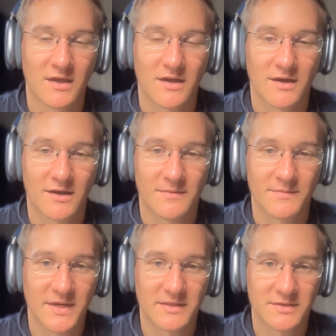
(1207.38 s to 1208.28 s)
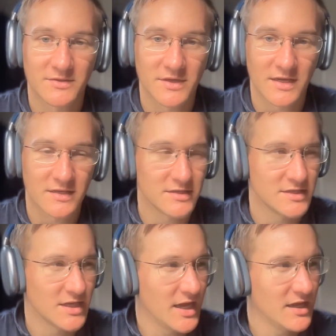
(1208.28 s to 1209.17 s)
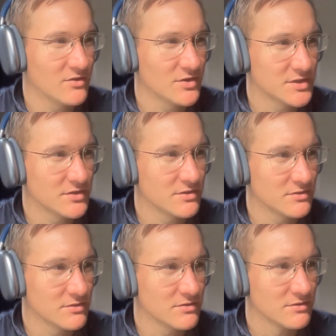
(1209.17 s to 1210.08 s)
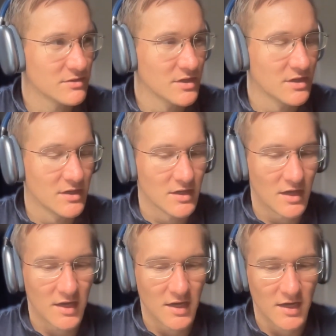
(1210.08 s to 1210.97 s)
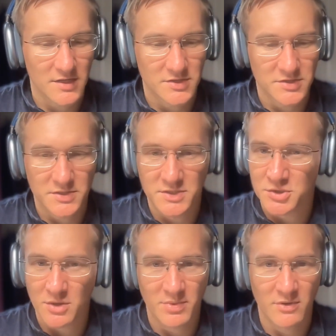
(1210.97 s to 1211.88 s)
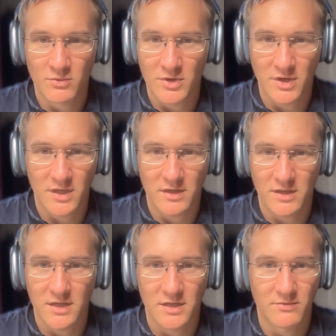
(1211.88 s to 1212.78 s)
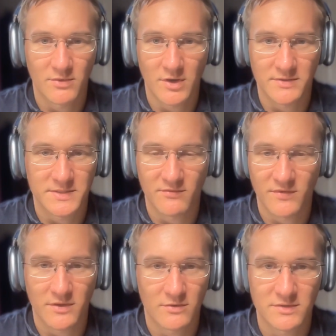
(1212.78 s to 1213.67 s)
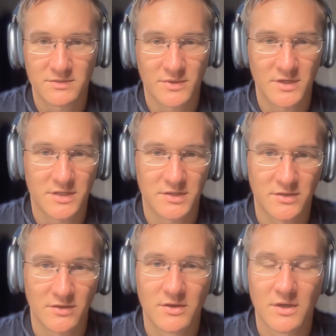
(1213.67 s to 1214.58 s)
and so you get a day or two to just drop your work and work on something you always wanted to do.